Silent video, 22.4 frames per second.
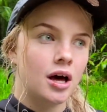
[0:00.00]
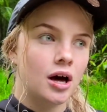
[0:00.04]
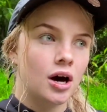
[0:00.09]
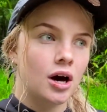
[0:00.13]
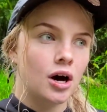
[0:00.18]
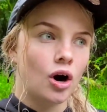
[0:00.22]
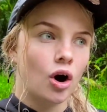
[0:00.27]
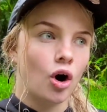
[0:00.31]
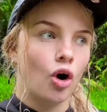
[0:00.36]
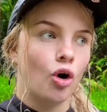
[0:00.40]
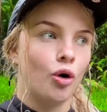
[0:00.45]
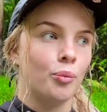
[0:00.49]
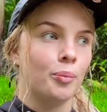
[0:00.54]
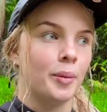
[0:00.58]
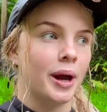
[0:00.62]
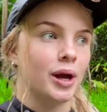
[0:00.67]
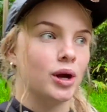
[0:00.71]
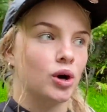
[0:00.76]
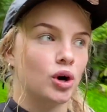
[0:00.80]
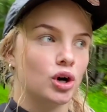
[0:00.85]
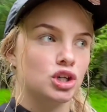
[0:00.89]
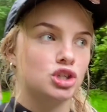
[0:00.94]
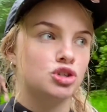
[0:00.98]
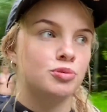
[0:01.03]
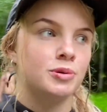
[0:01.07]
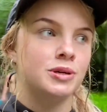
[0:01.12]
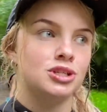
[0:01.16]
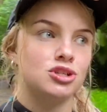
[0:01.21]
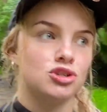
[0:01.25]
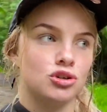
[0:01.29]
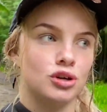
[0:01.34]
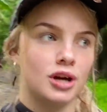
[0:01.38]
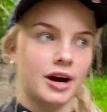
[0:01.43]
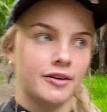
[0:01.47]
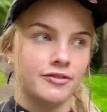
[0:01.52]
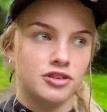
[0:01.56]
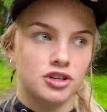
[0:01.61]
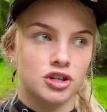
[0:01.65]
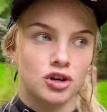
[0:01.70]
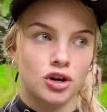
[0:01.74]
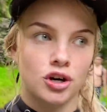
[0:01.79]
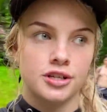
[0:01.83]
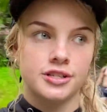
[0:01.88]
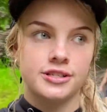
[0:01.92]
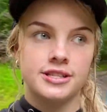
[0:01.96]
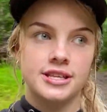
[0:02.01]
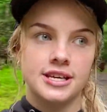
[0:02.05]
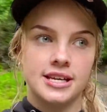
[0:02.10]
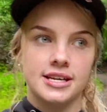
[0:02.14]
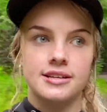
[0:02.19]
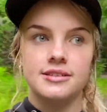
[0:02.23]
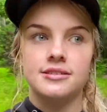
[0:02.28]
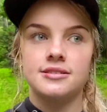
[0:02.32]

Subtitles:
oh my gosh, we do have to cross this.